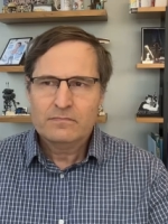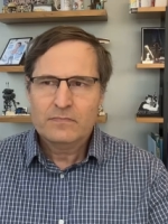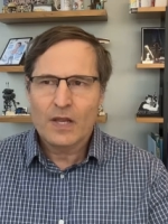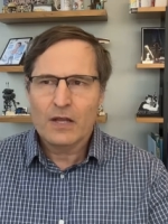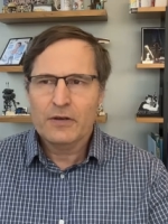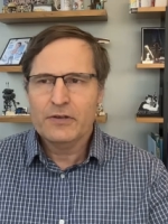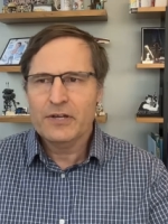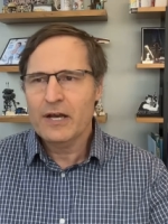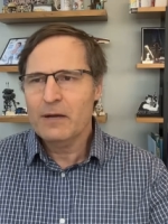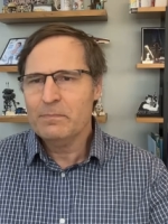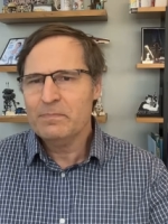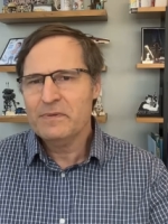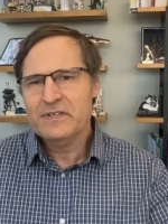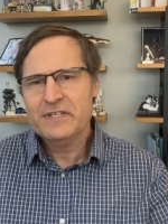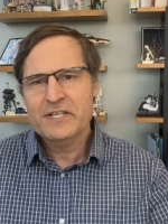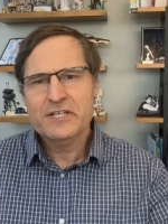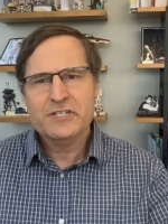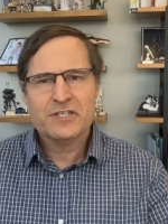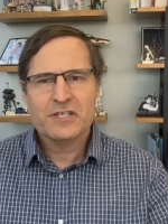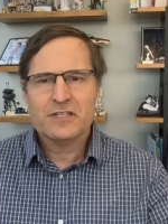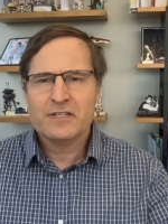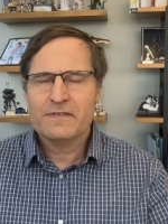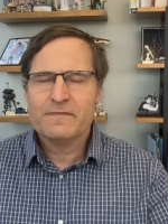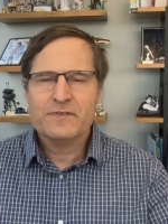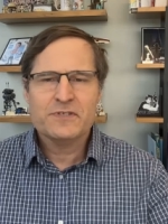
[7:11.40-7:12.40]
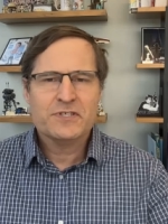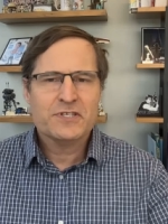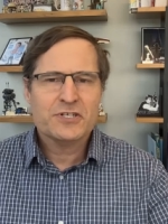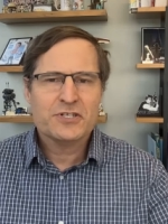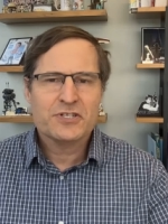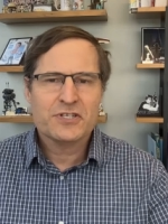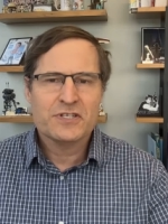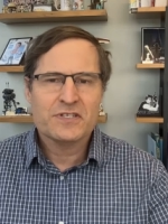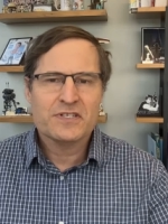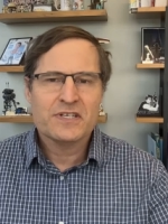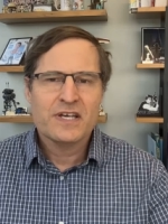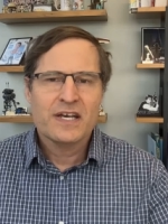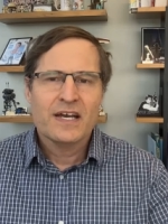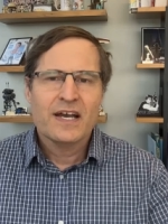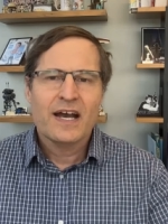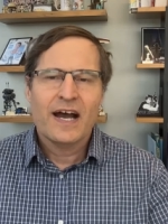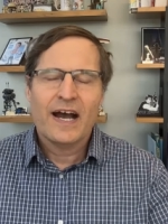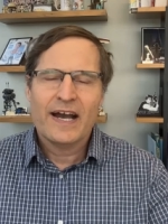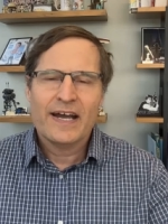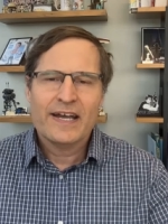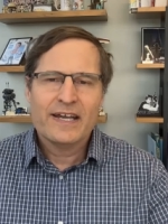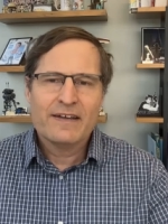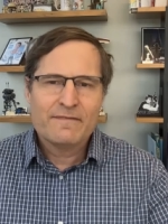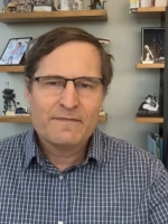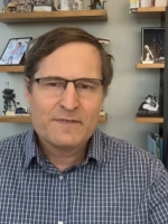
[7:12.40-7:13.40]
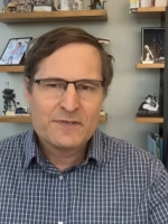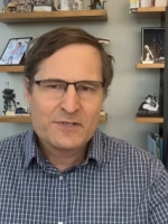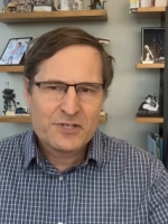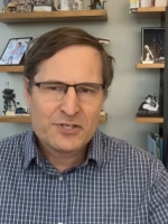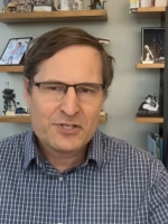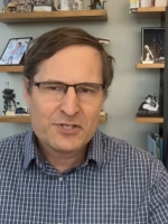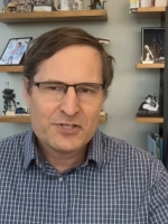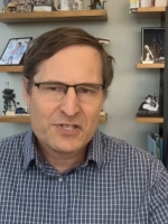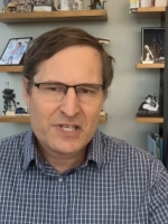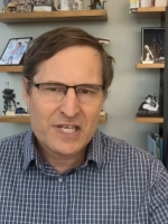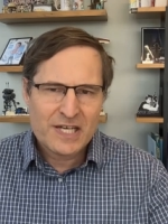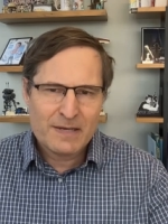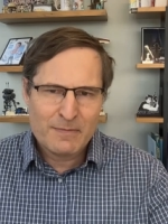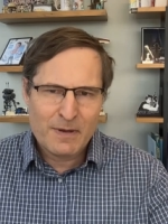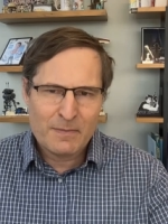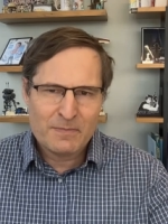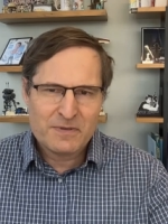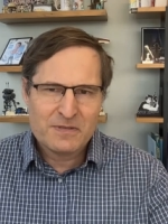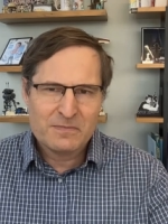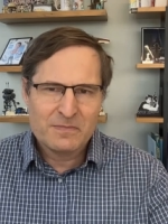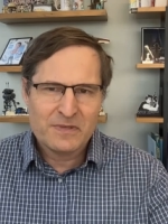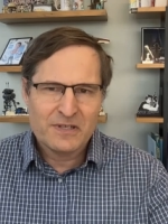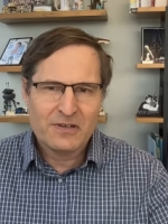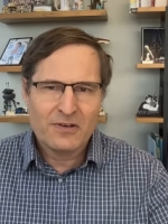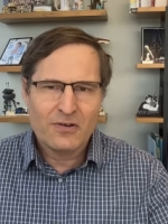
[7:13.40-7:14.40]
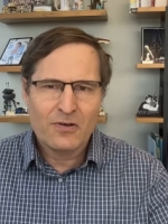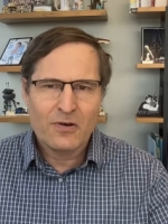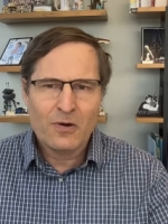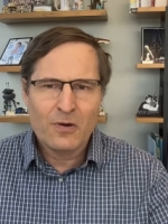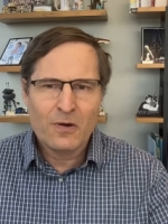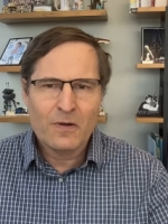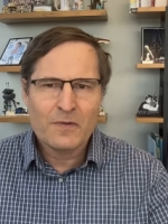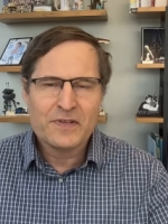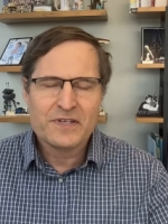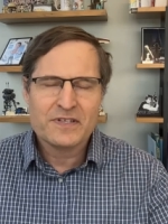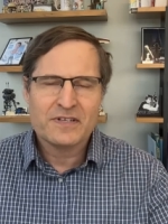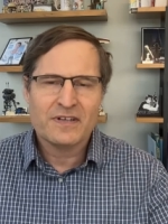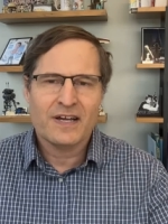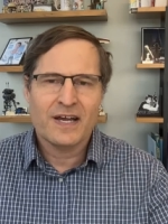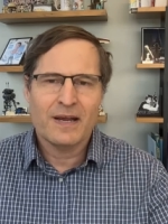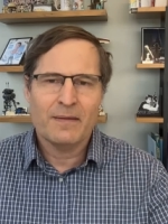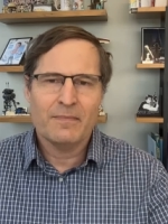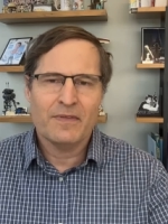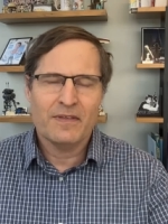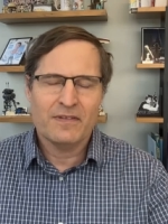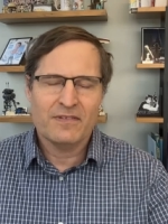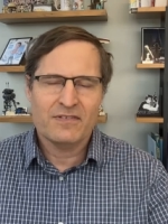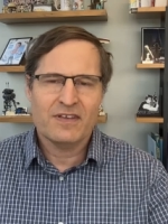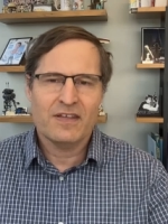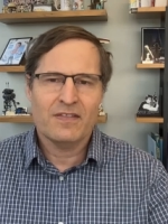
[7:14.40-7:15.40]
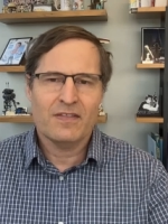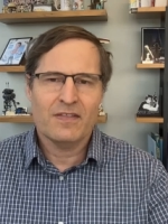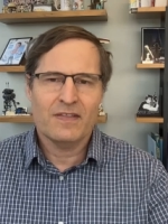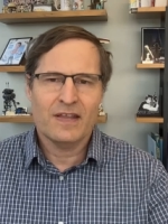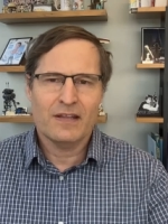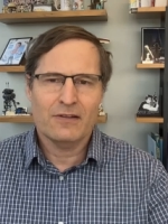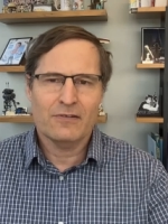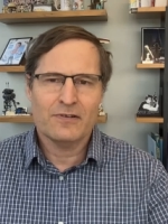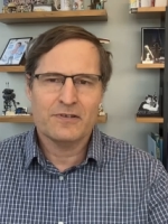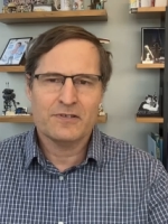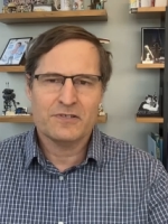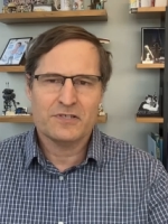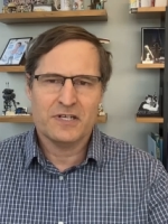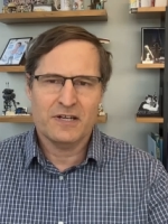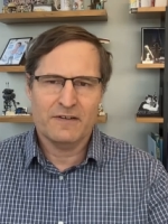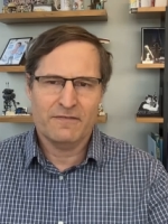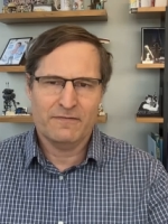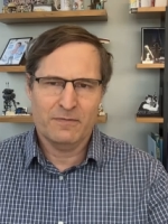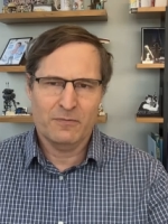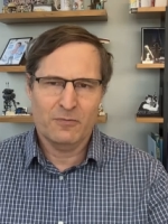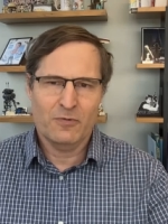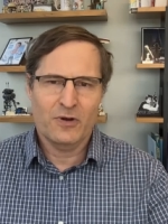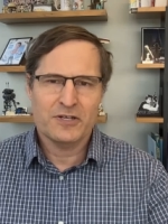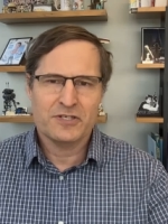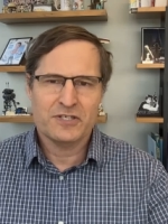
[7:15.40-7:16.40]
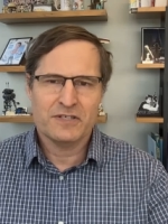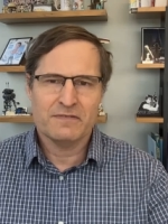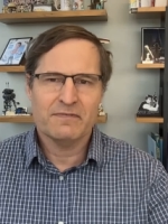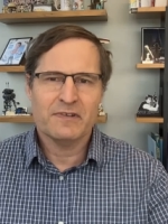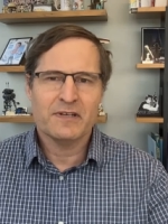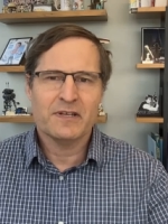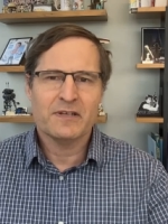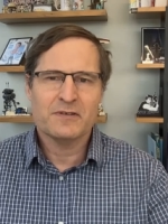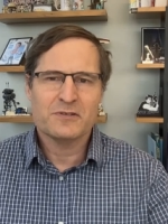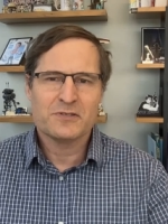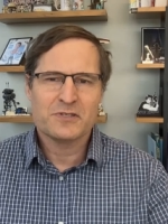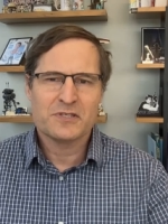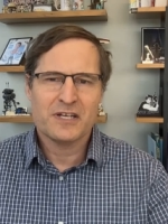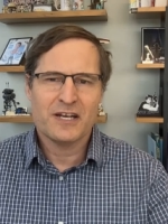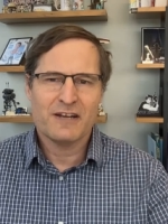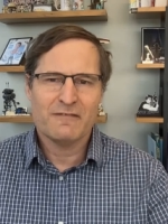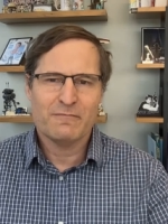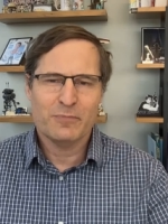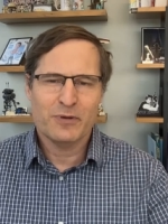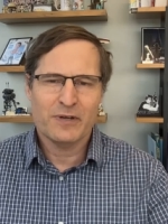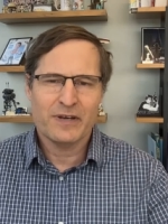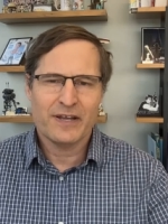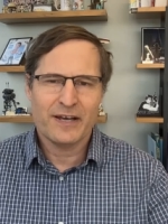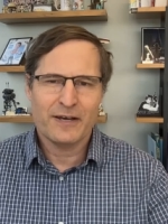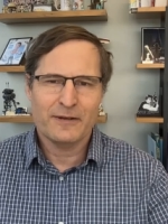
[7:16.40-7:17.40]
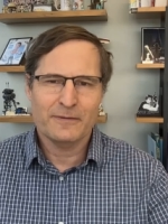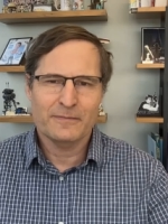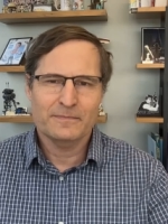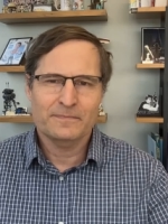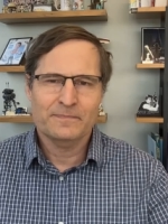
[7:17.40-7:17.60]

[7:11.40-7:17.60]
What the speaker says: to help to teach other physicians. I have physicians come up to me all the time that say that they learn stuff from watching videos that I put out.